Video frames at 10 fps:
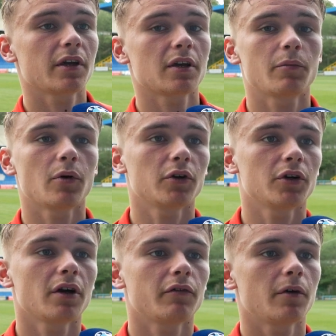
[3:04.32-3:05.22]
can put on
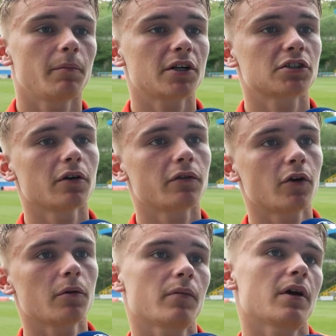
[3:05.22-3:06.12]
another big show for
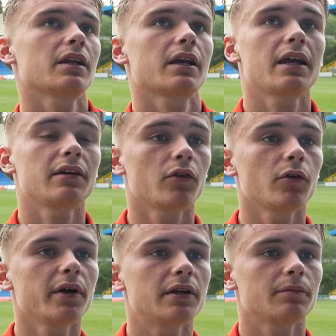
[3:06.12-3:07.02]
them and end it on the
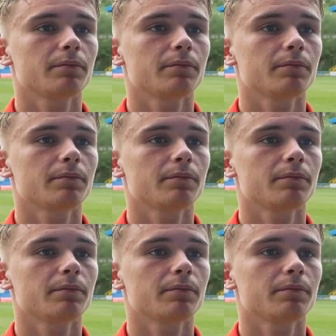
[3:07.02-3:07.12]
win.